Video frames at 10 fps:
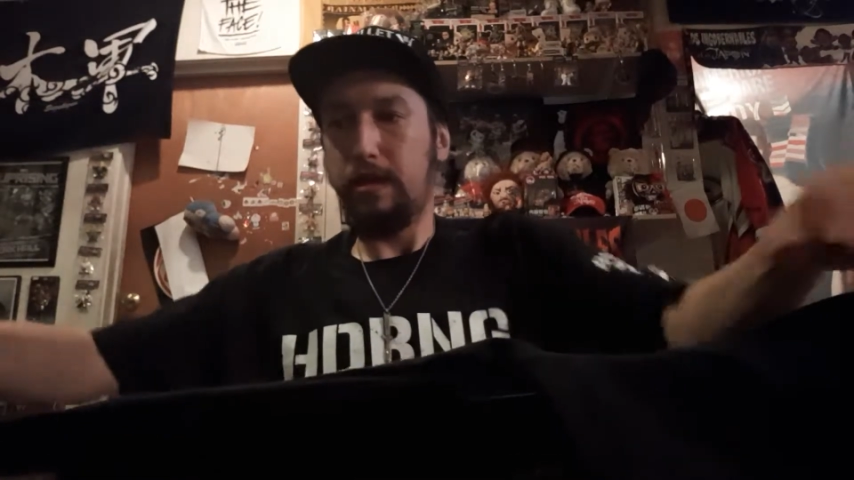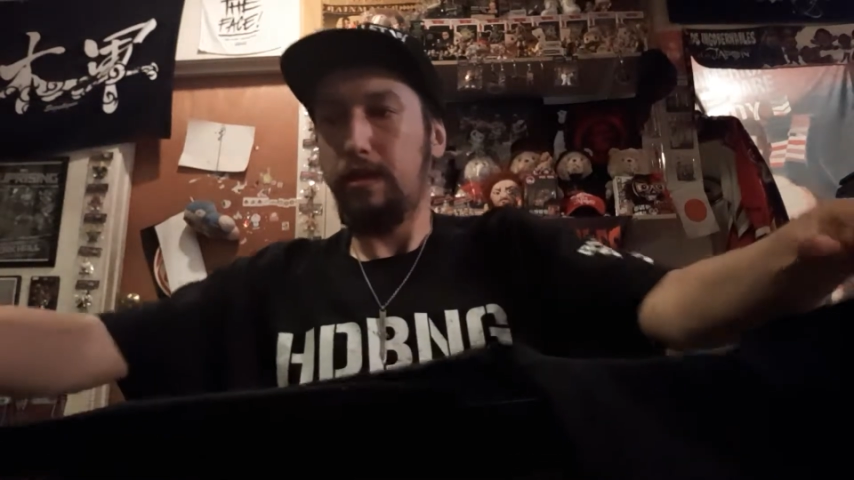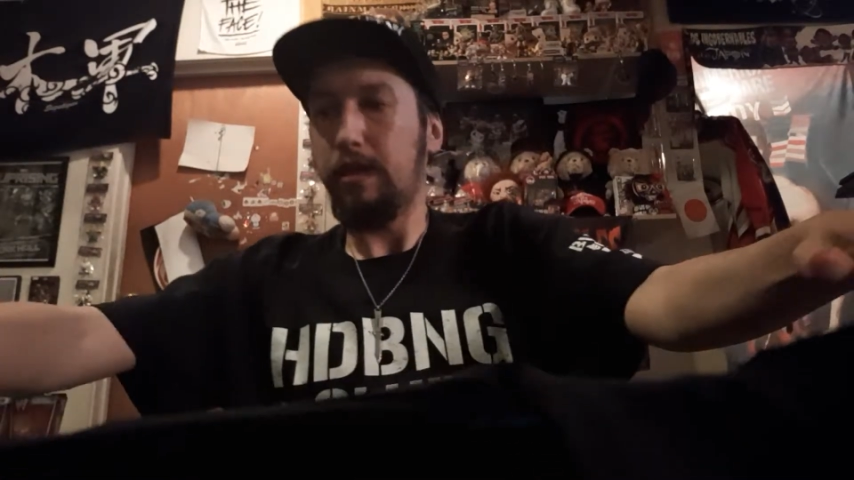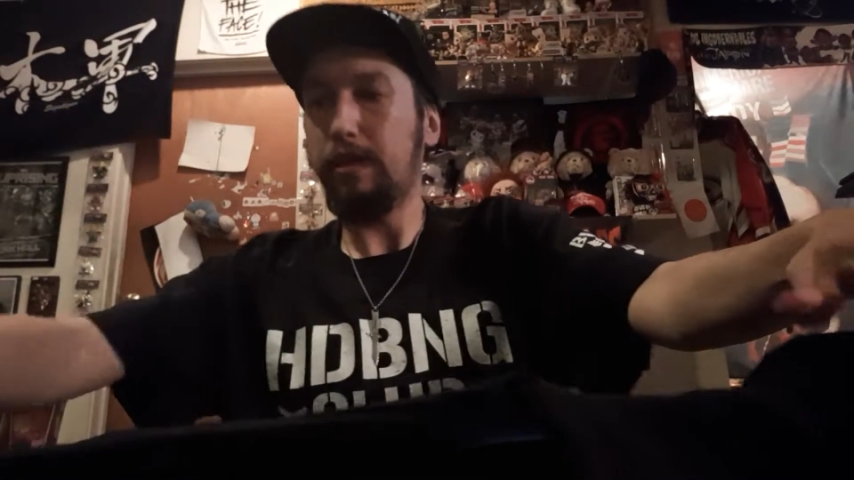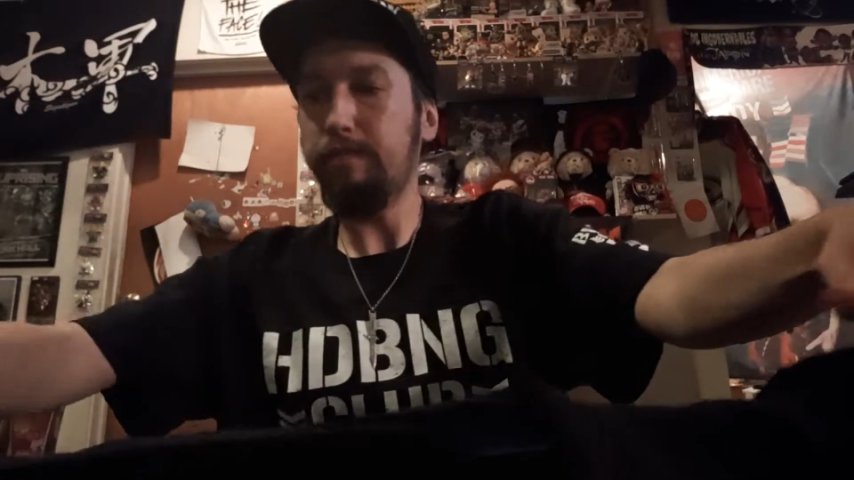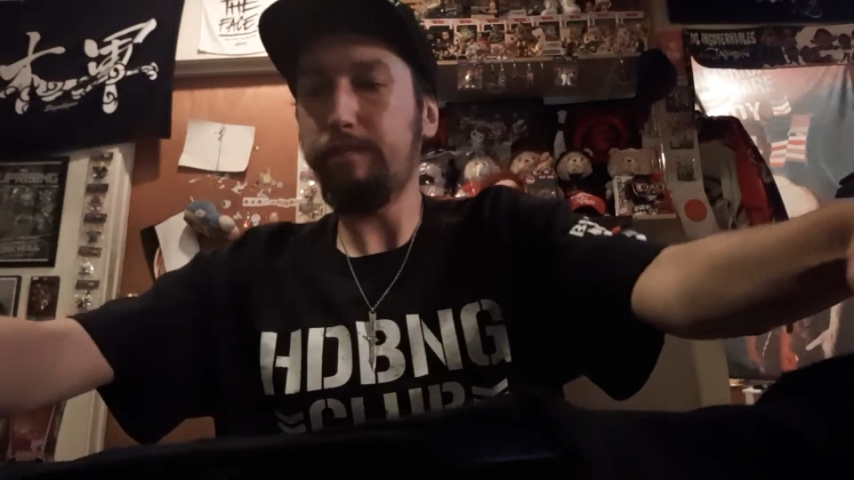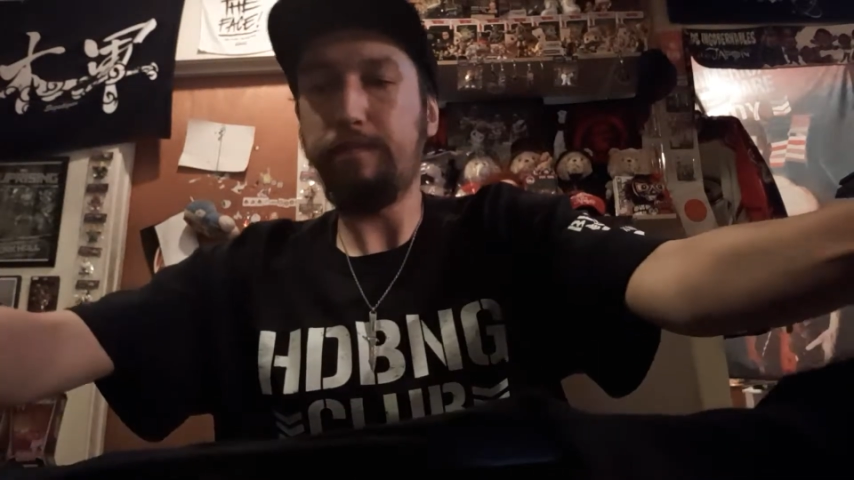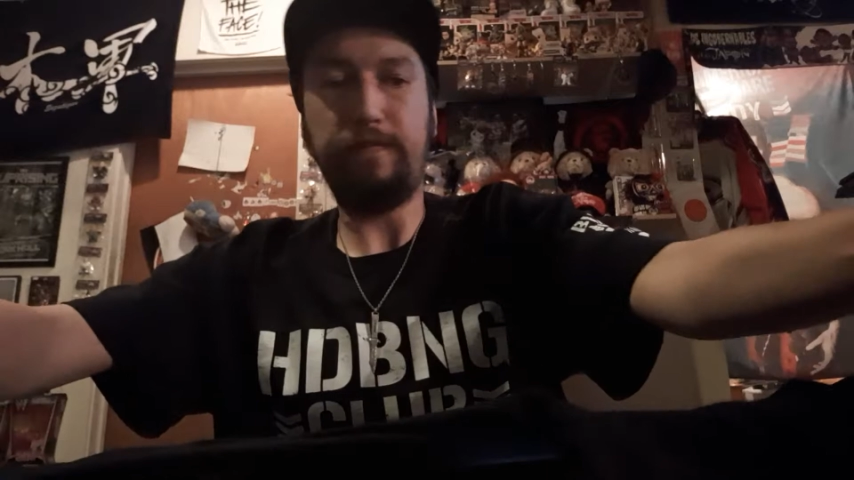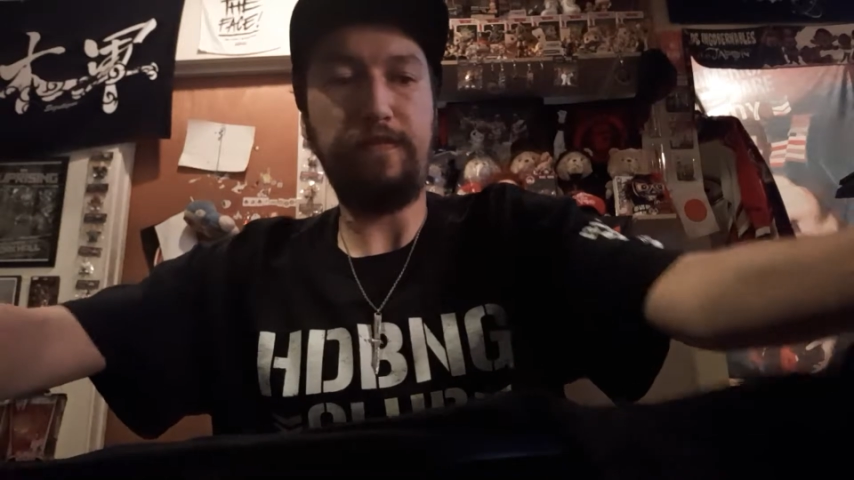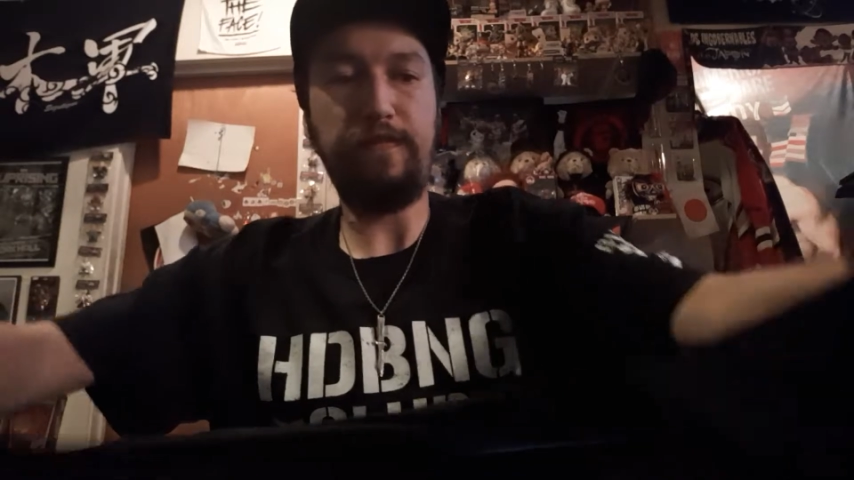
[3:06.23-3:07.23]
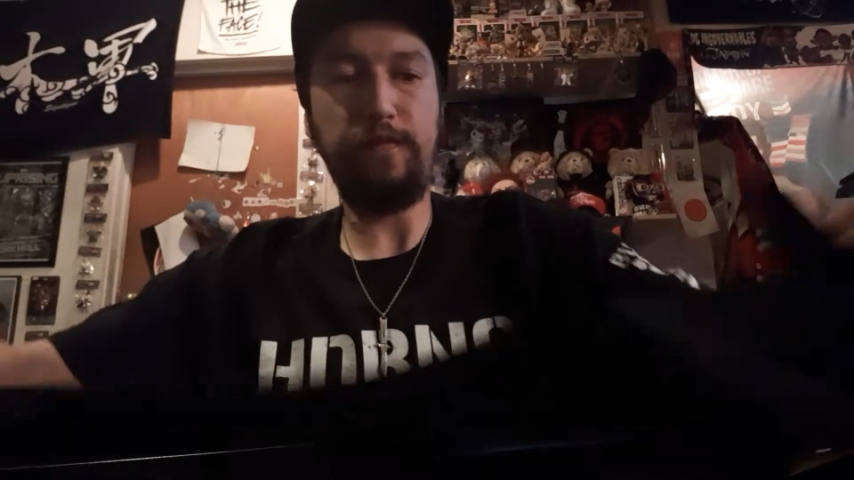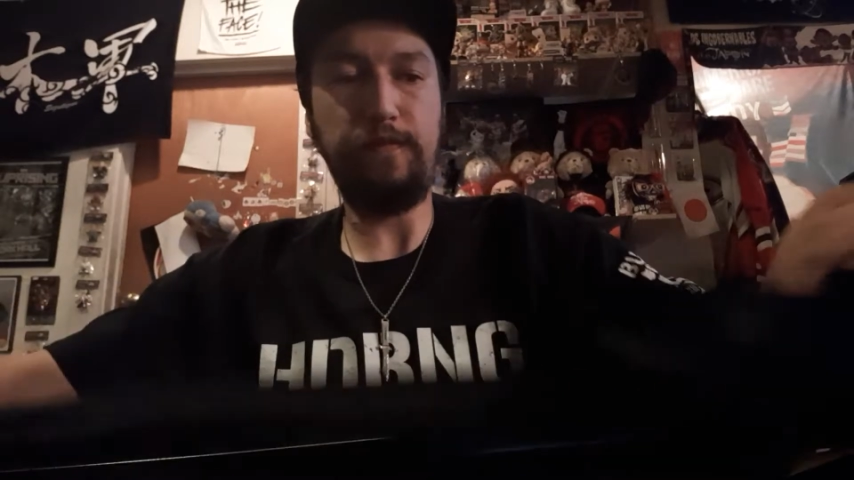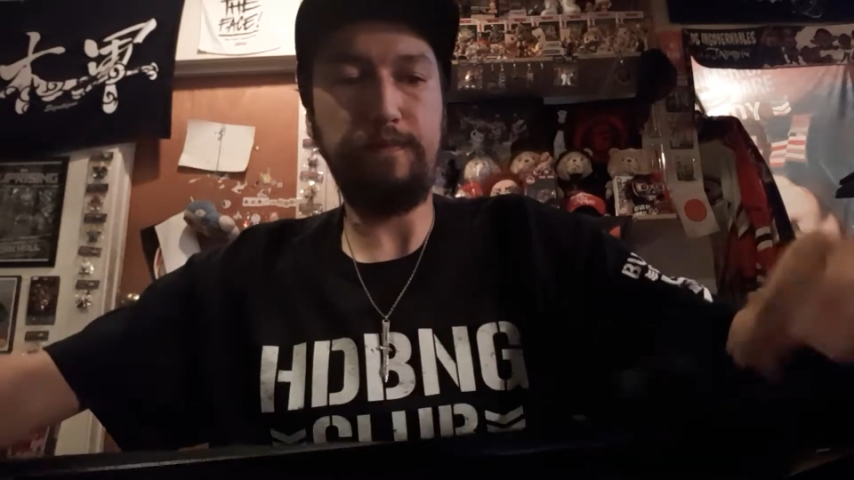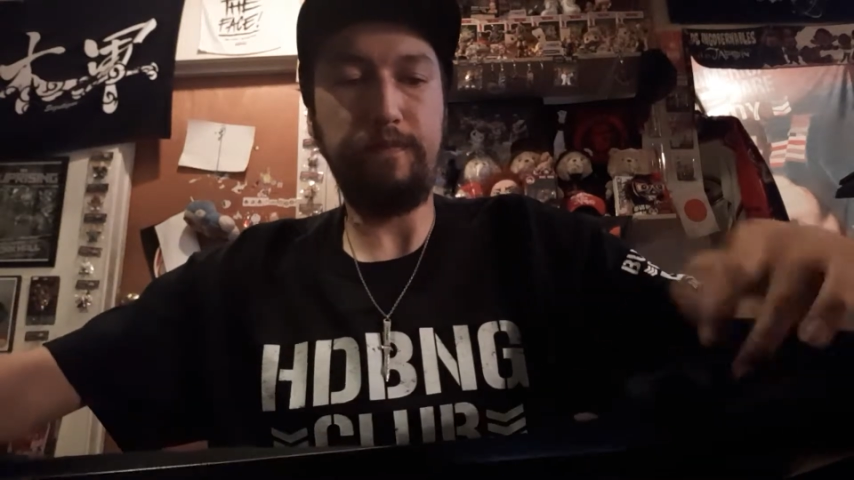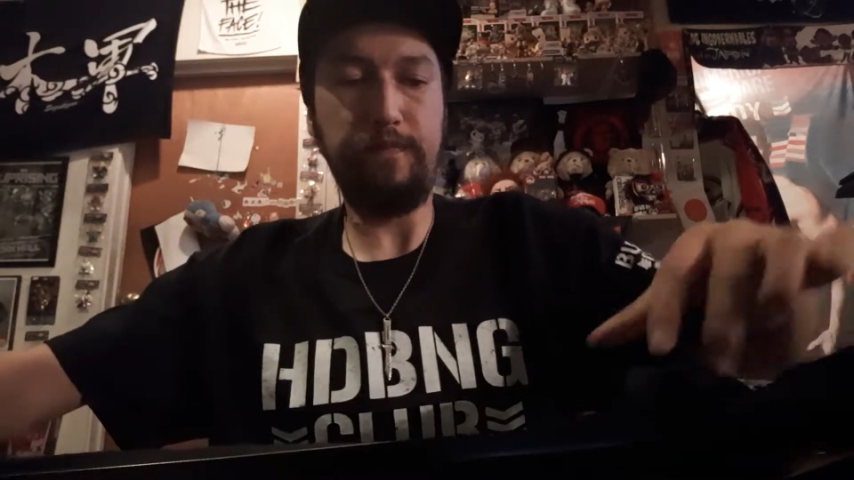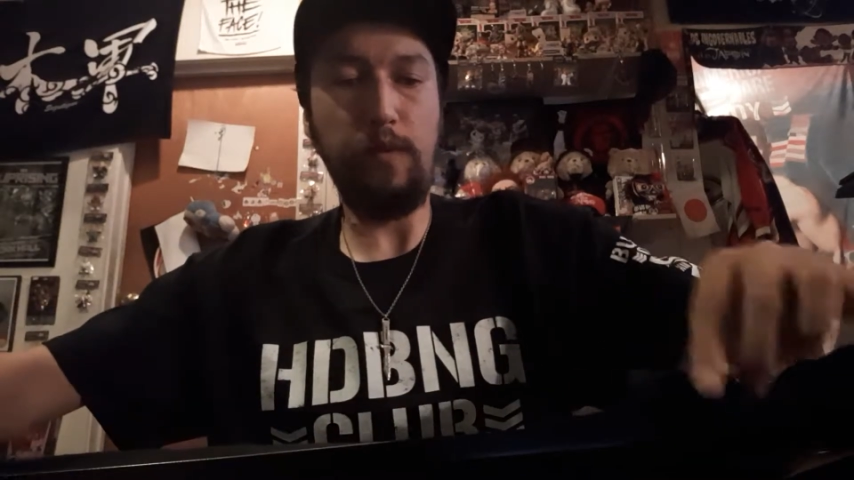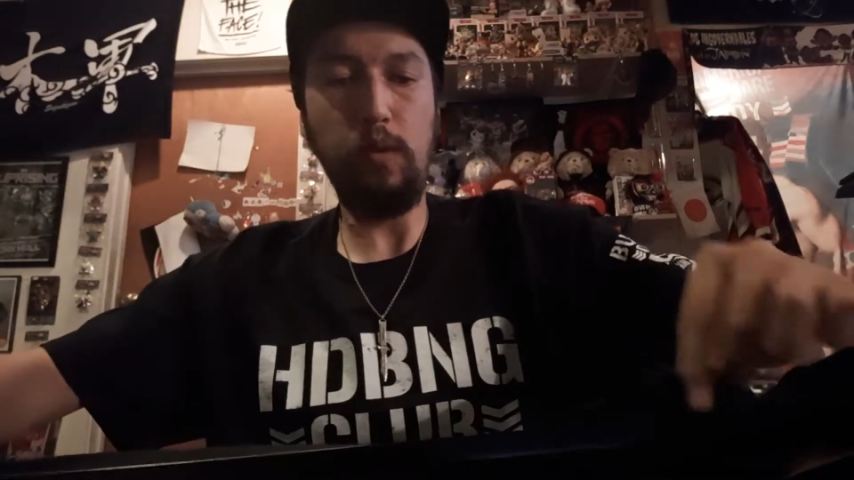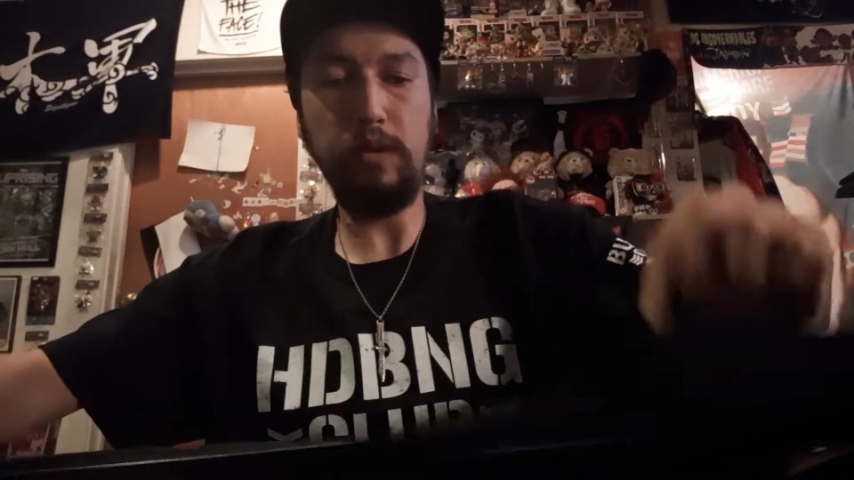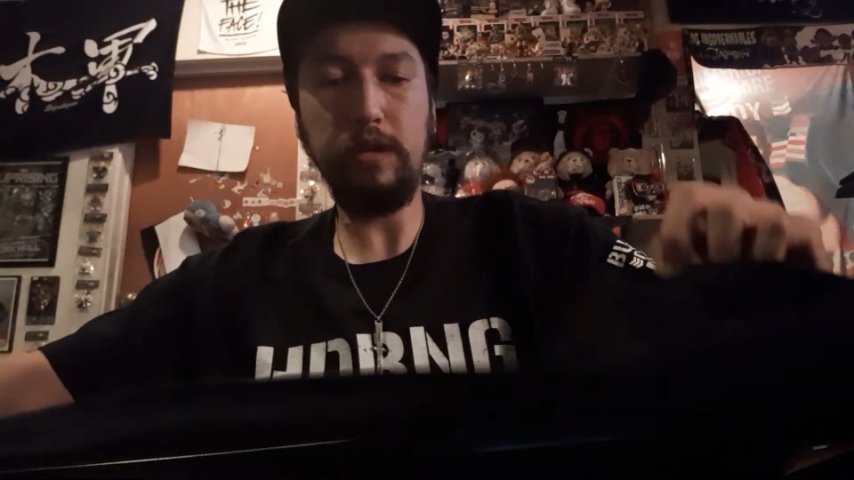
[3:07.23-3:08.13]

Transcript: and fold